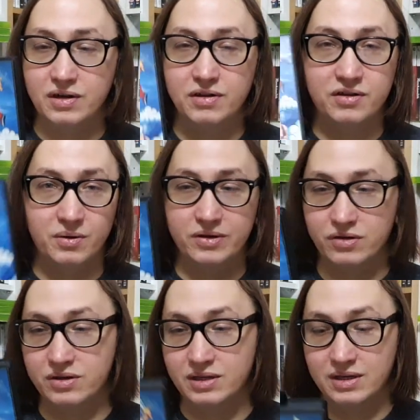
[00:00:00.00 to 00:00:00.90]
do it
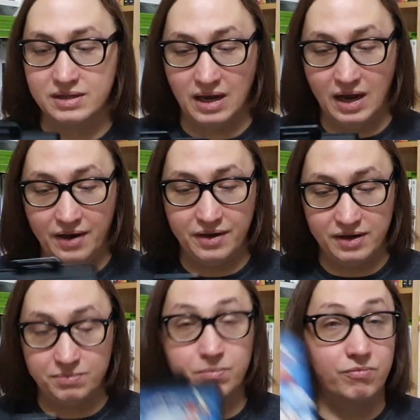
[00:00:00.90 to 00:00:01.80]
justice, and
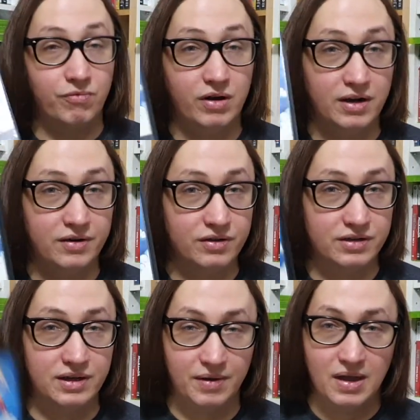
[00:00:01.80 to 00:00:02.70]
this really does it.